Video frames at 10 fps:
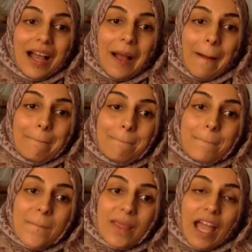
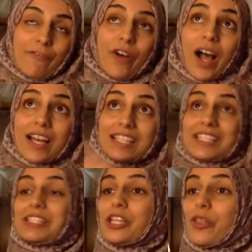And for
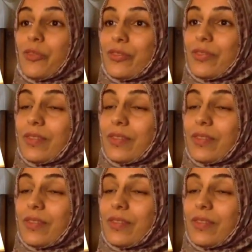us, you know,